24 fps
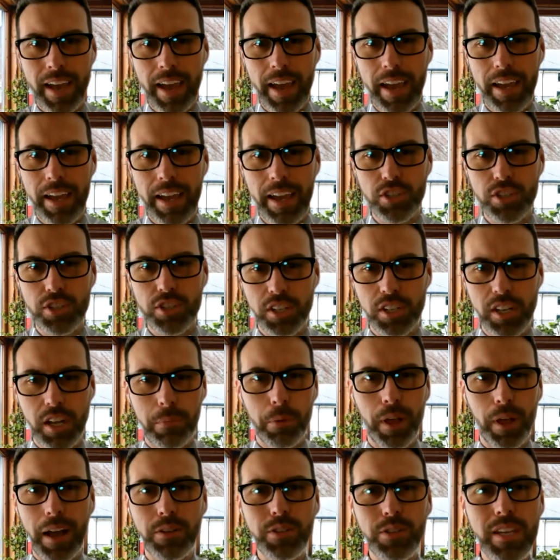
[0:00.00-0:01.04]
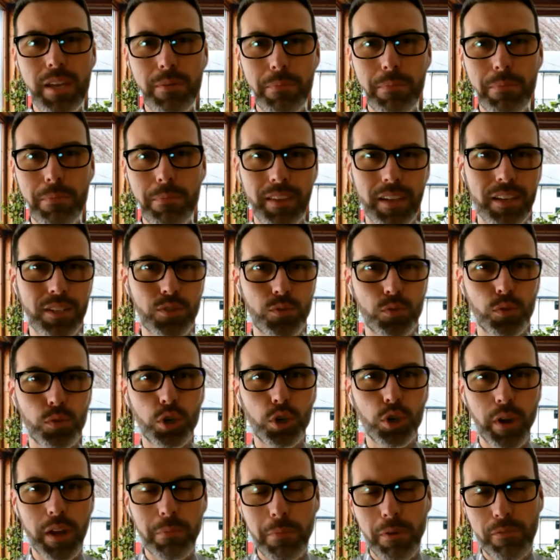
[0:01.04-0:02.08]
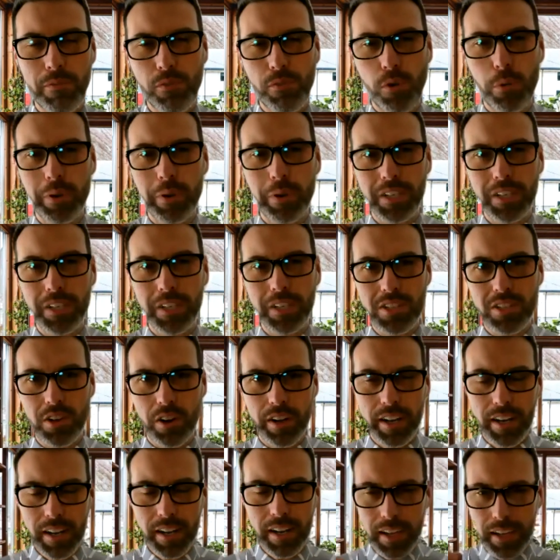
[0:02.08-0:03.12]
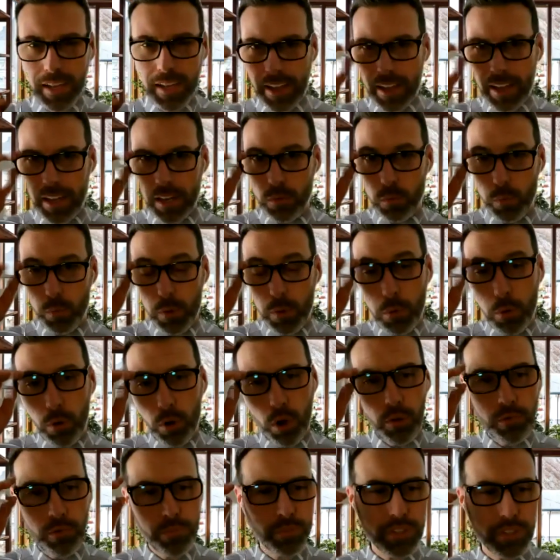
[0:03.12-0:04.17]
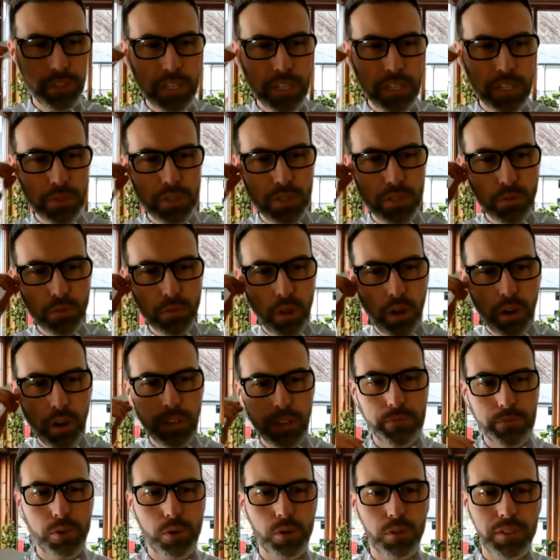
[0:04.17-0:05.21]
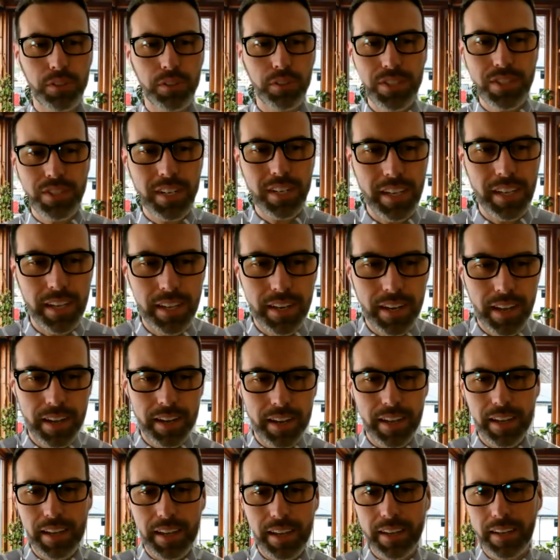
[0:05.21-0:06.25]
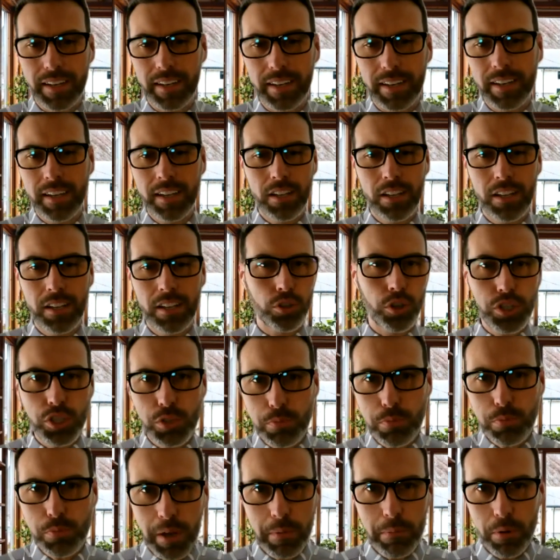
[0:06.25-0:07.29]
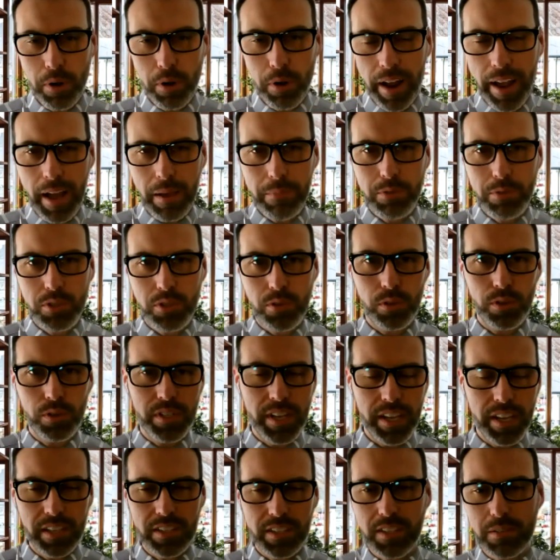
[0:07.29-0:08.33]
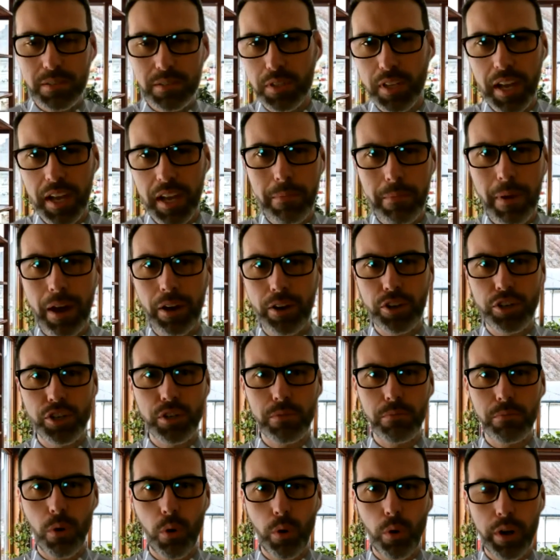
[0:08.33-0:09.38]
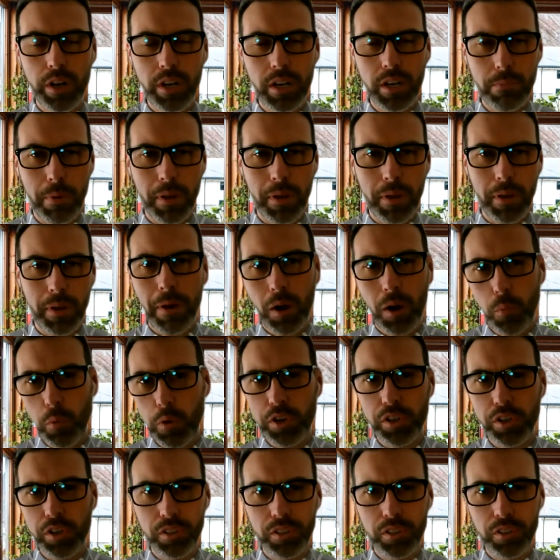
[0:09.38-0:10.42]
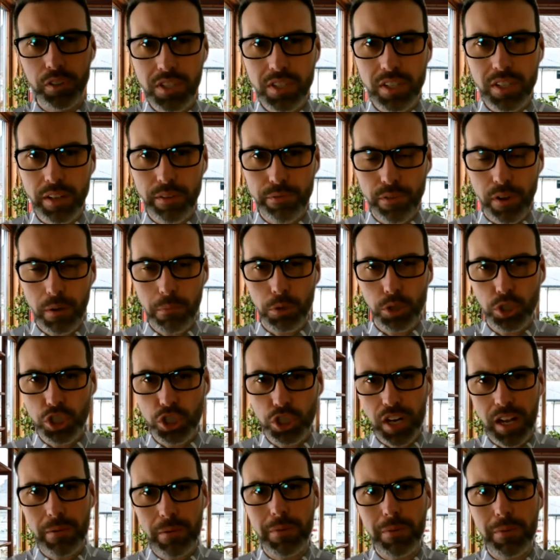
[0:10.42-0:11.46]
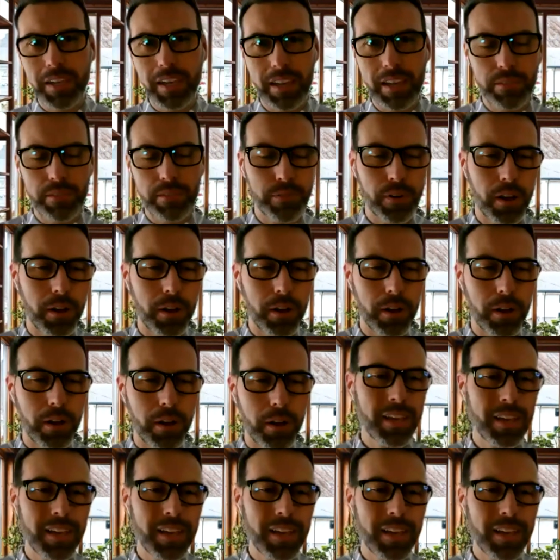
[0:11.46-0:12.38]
And just a couple of housekeeping things real quick before we get started, and we won't hopefully keep you too long if you're listening in on a lunch break perhaps, or taking some time out in your morning, depending upon where you're listening from or chiming in from.